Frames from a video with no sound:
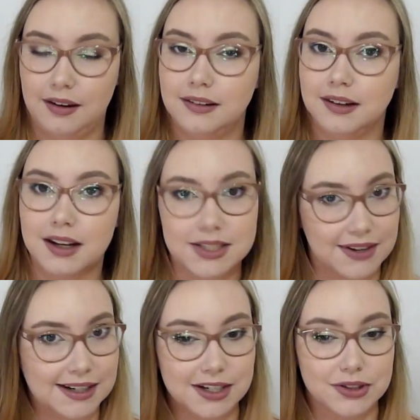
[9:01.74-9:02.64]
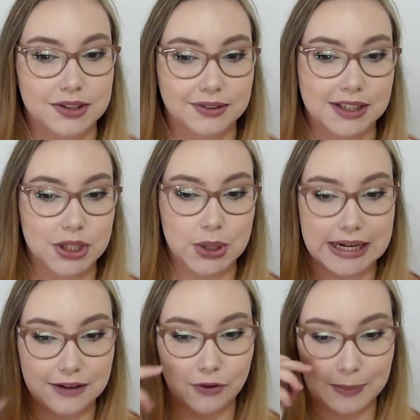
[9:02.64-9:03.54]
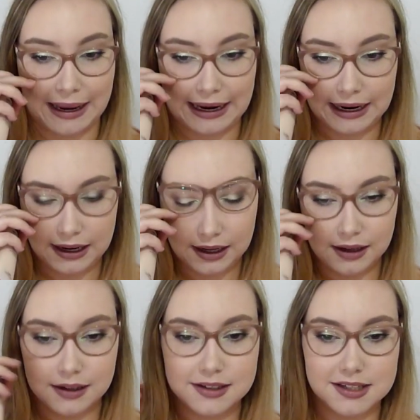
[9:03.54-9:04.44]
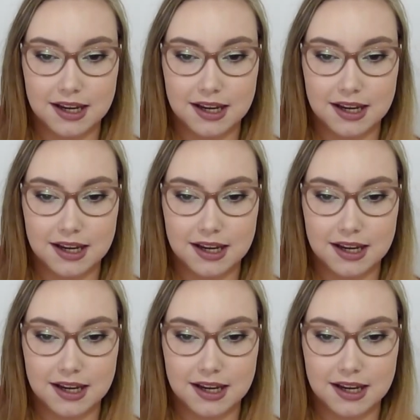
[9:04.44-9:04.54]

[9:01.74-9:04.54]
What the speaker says: NARS foundations are really tricky for me to